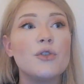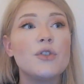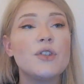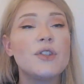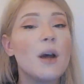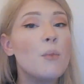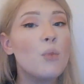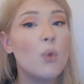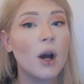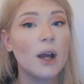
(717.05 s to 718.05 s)

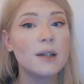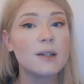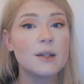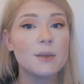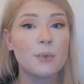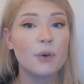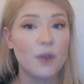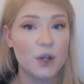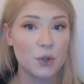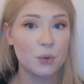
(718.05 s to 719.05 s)
somewhat
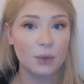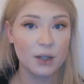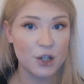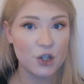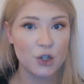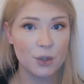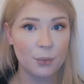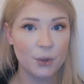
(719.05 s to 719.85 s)
professional relationship